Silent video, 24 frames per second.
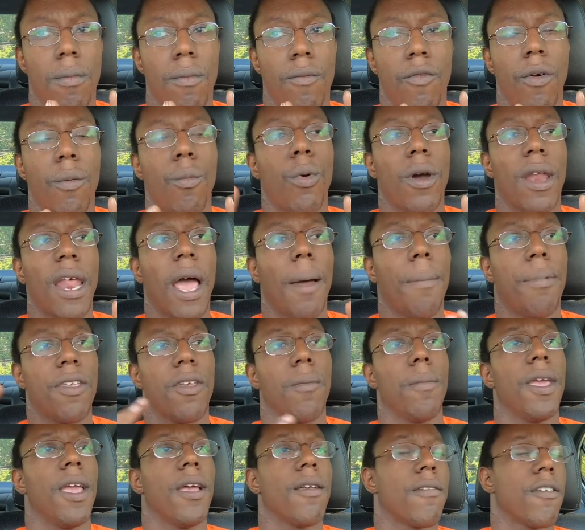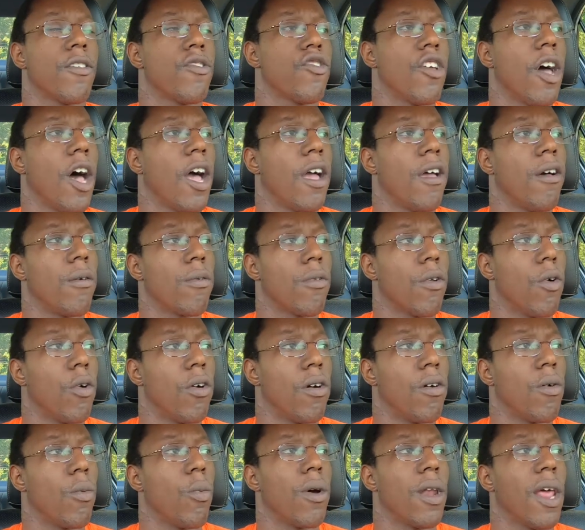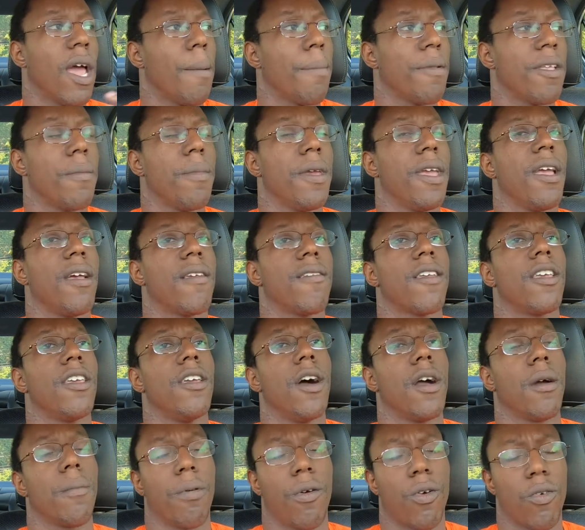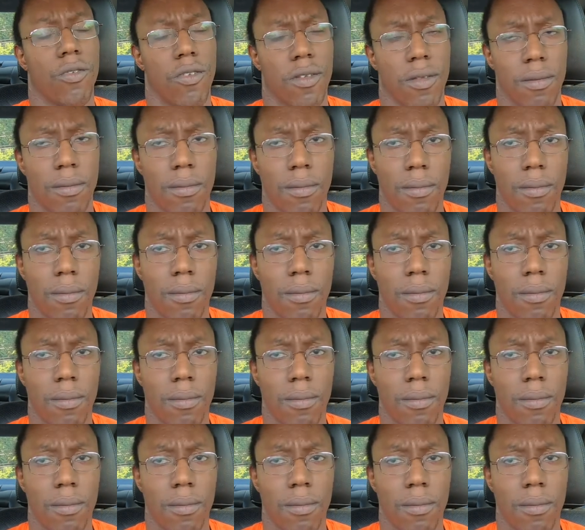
from what happened to me as a child or what happened to me as a young person.